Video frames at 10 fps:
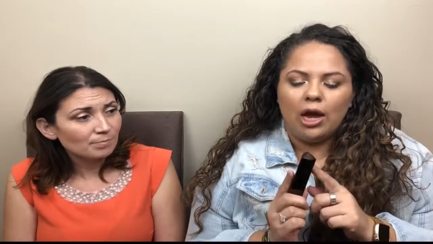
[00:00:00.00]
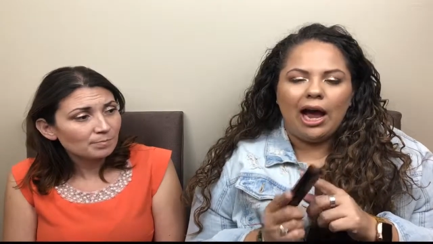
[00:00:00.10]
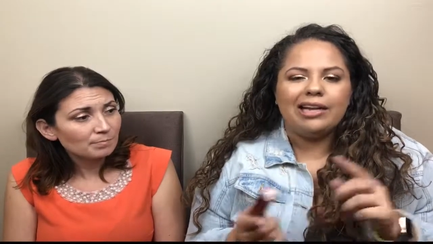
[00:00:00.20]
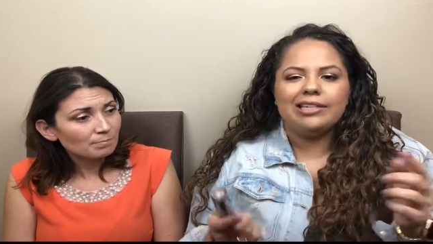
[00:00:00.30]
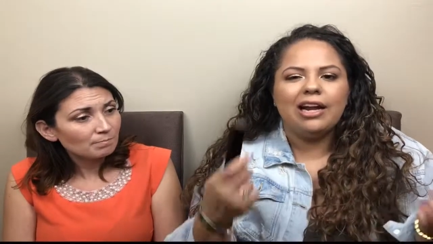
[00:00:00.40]
Speaker 1: I
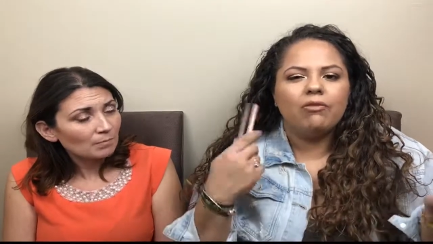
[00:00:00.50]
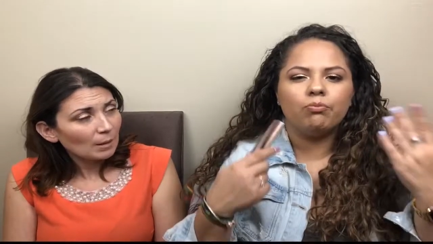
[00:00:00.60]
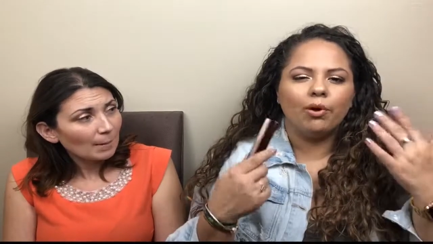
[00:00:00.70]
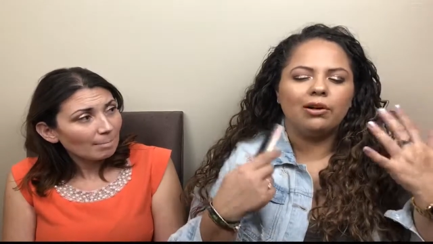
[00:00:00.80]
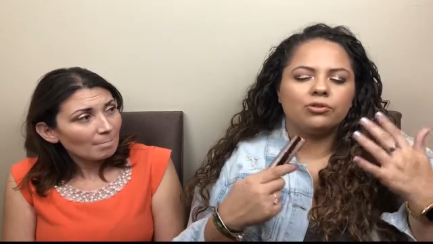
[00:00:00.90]
did have
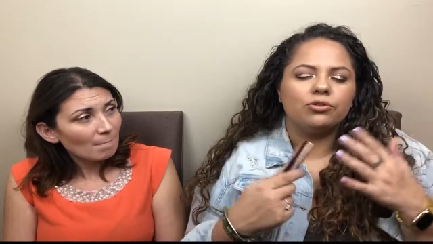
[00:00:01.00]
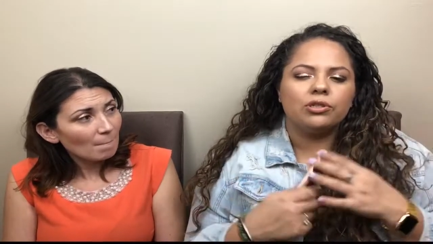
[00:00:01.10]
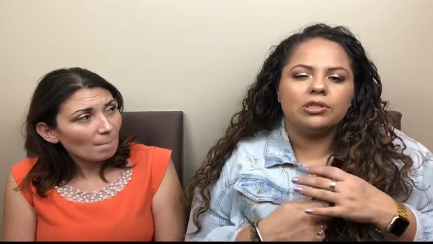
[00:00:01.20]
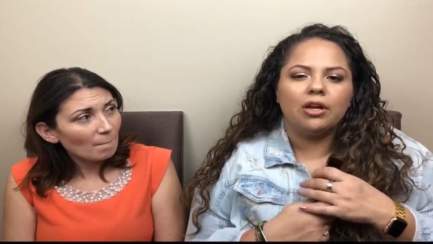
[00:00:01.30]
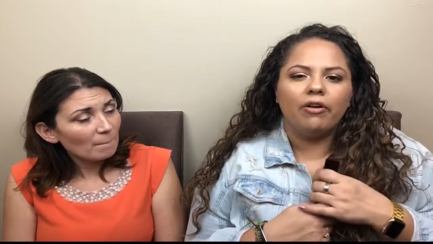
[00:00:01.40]
bronzer and
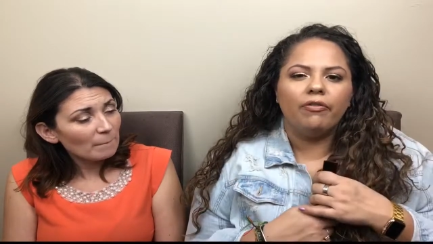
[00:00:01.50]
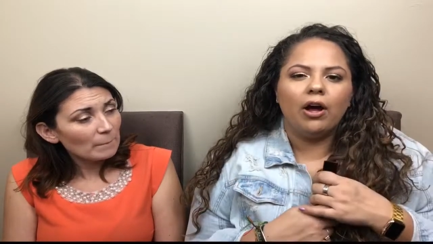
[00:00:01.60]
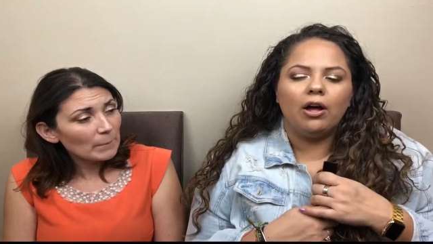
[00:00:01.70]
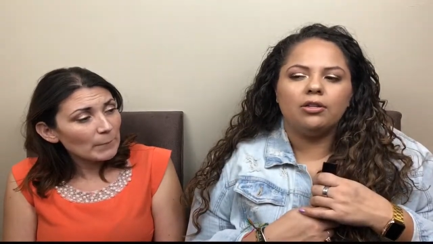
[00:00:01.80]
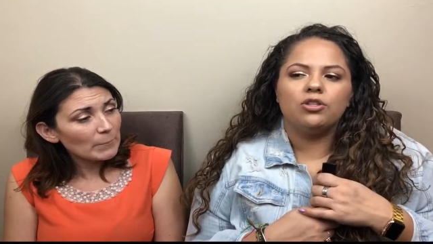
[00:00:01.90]
stuff
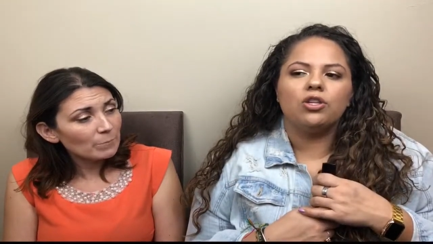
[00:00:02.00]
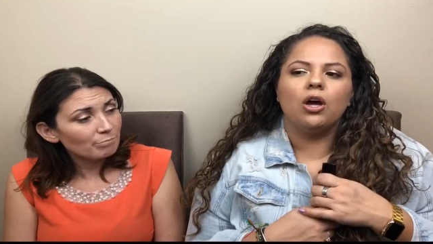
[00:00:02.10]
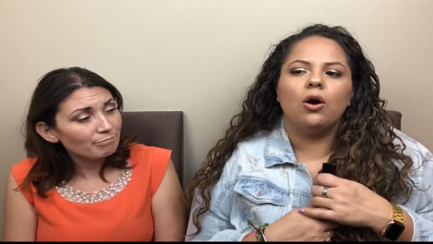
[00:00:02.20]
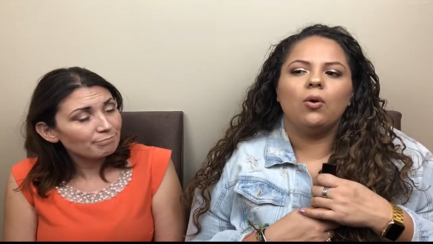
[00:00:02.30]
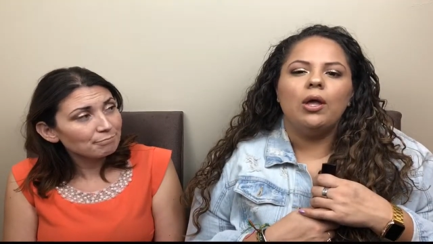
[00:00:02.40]
on,
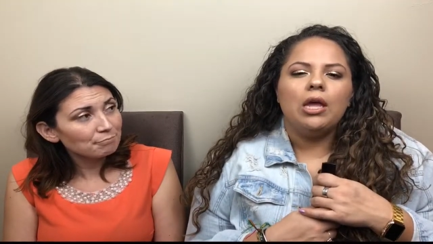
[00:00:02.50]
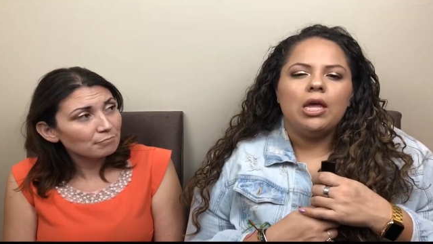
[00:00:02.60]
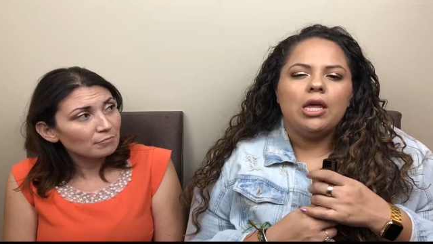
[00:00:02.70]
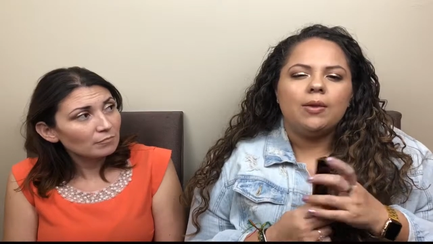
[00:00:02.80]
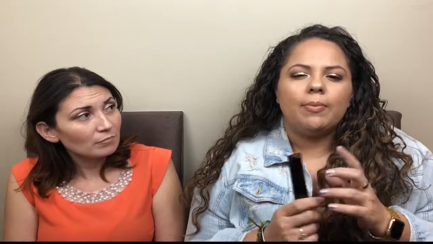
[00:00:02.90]
so
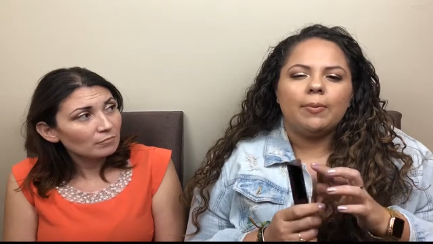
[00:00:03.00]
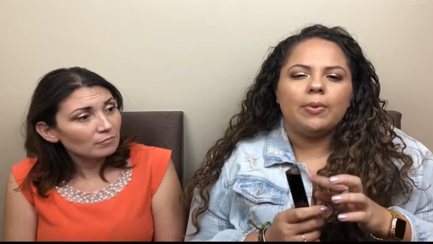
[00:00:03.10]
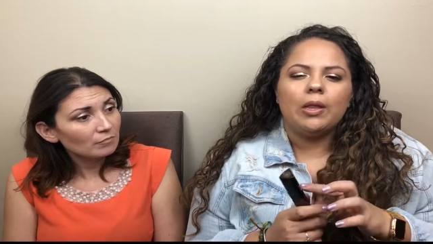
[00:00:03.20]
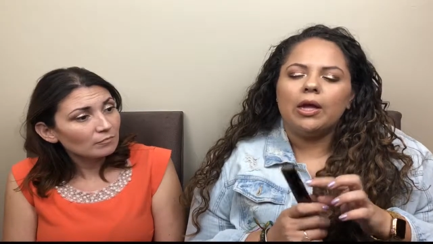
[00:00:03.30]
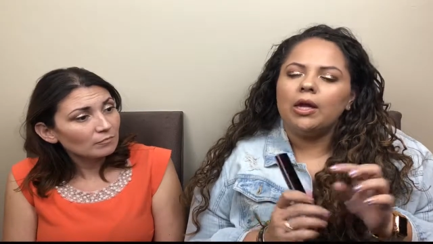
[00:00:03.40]
it might be
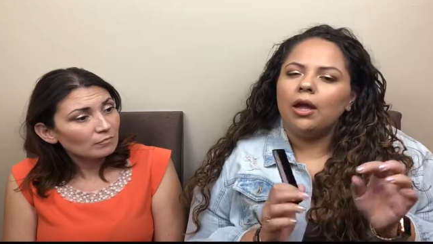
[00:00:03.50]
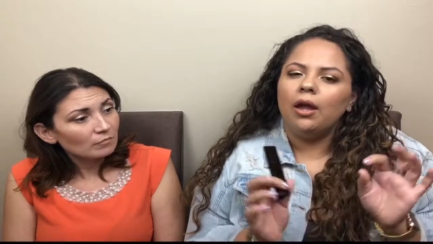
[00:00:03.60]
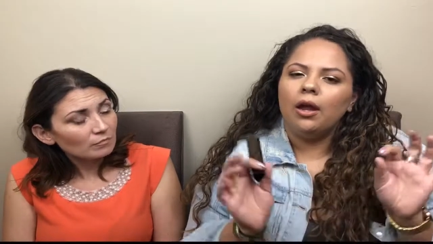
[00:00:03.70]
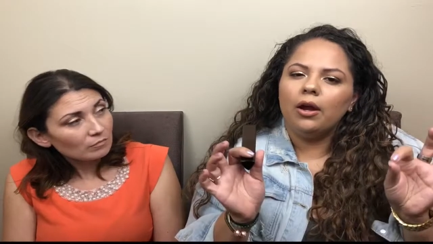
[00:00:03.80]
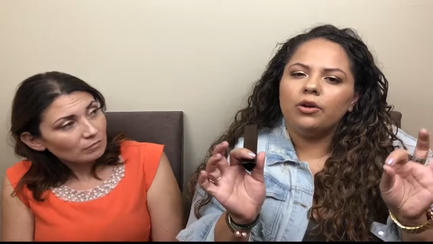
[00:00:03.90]
like a
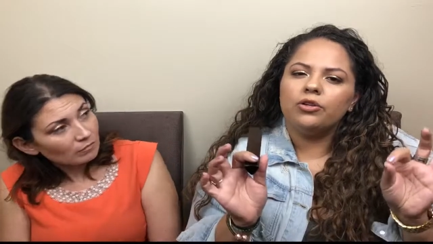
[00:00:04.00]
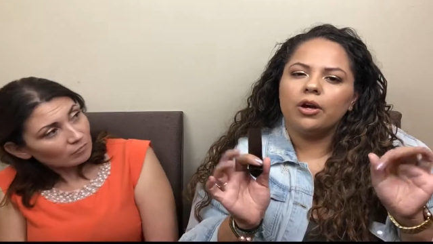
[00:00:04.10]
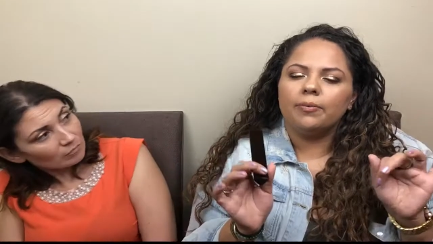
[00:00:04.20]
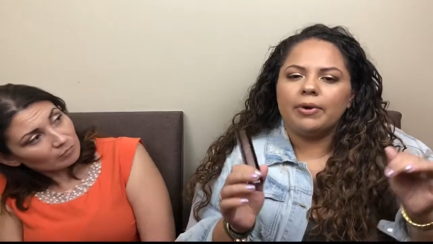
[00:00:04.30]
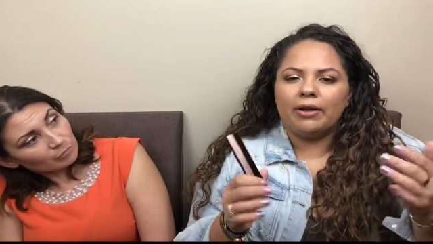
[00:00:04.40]
hair
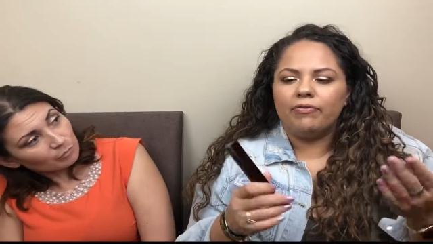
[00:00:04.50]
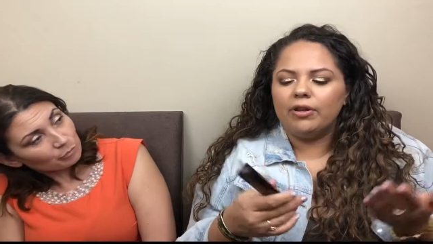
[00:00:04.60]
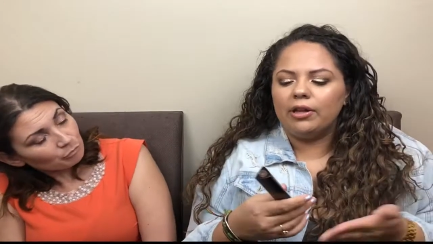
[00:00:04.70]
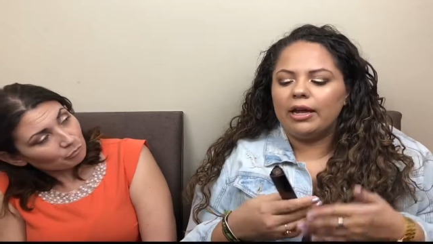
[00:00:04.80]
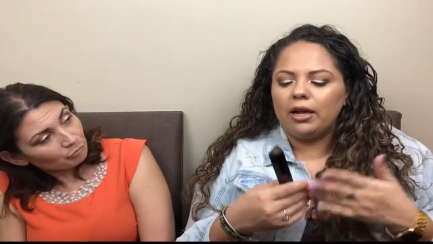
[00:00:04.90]
dark, but I feel
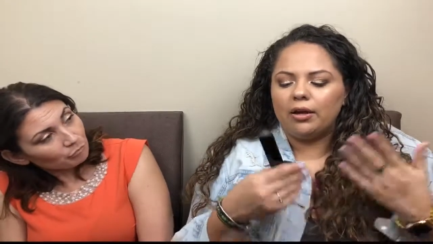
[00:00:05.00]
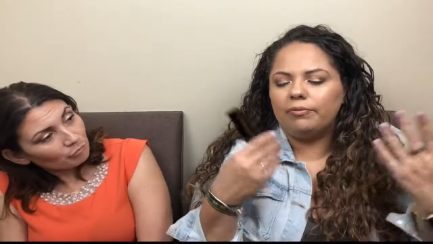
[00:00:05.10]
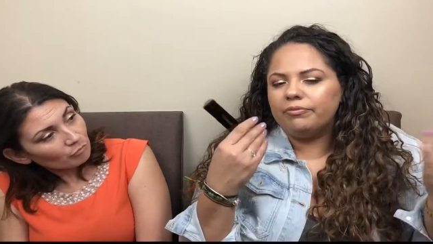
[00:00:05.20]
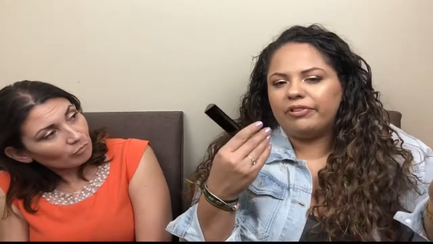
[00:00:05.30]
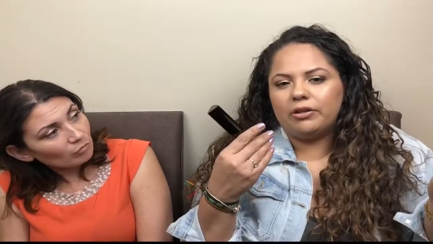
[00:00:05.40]
like
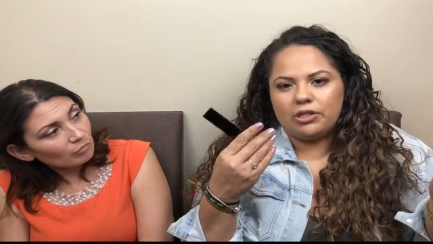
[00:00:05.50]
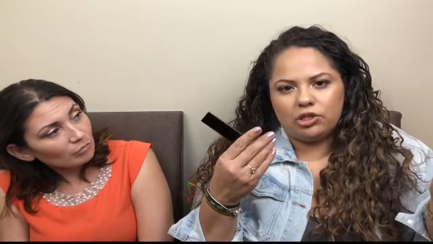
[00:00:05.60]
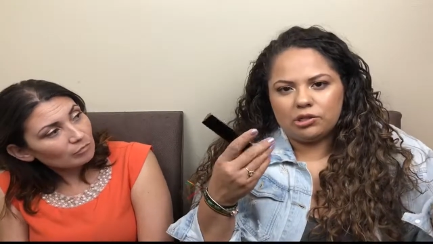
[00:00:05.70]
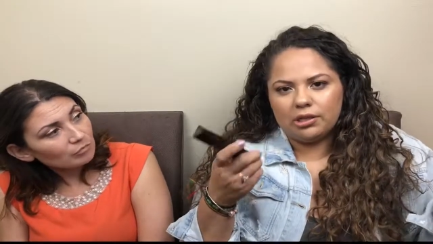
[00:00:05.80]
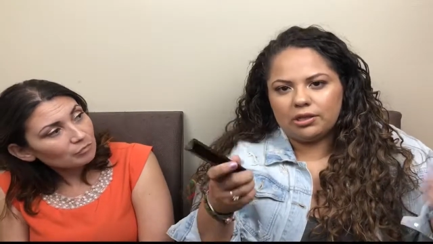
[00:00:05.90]

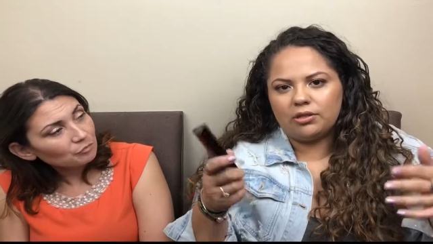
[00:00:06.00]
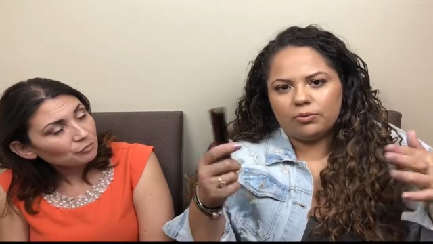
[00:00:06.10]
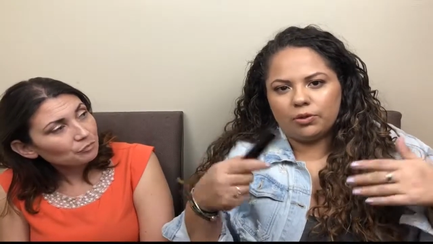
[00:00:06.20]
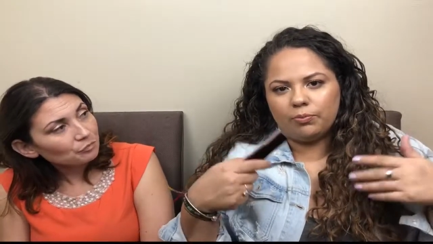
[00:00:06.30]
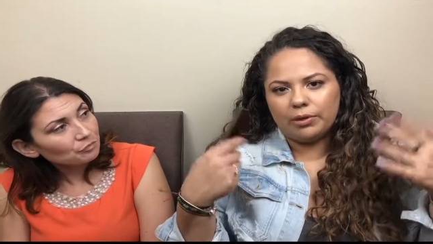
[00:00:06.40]
foundations like this, when
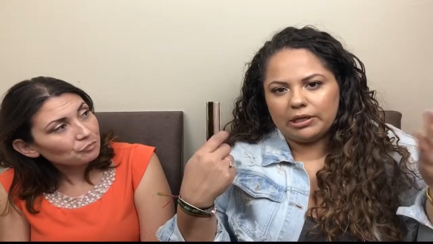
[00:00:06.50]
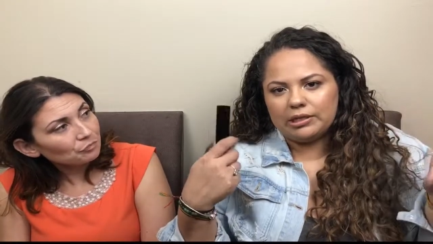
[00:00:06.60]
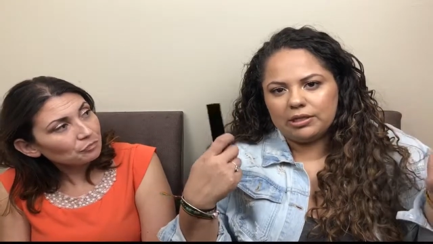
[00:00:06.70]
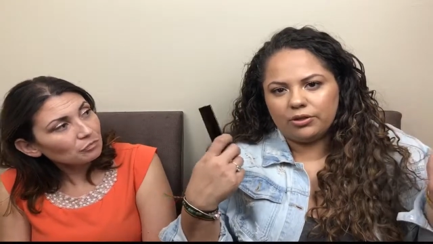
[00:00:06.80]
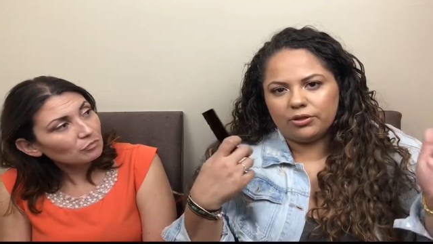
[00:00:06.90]
you put
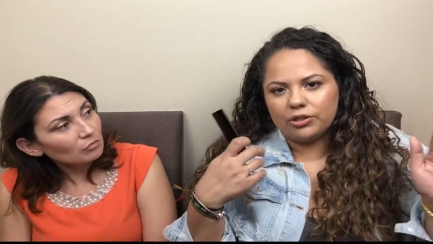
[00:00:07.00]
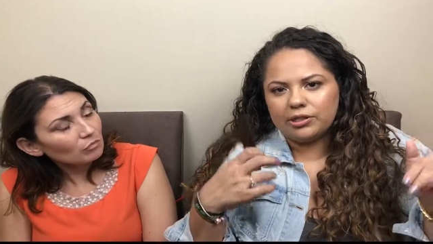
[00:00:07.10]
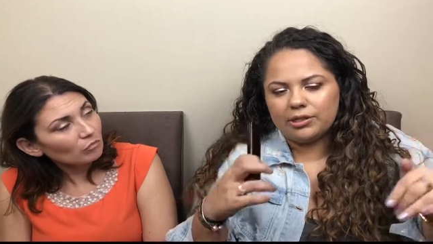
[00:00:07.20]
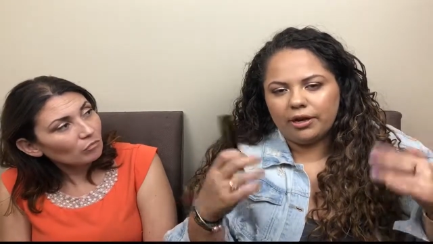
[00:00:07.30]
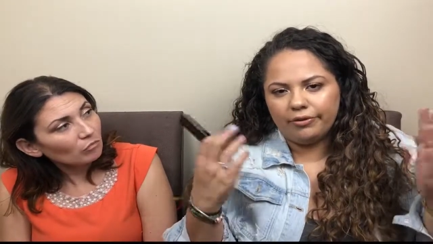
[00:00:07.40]
concealer and
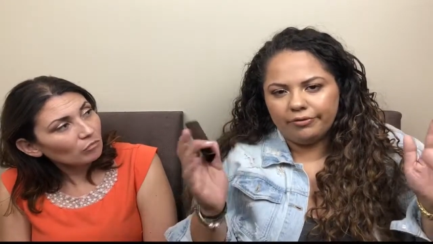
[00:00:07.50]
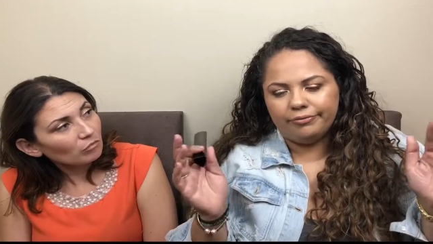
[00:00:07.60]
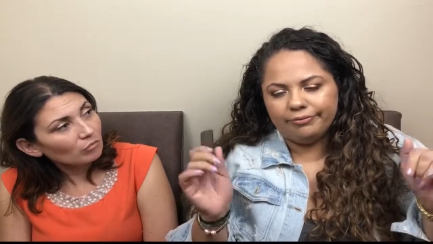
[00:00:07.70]
stuff,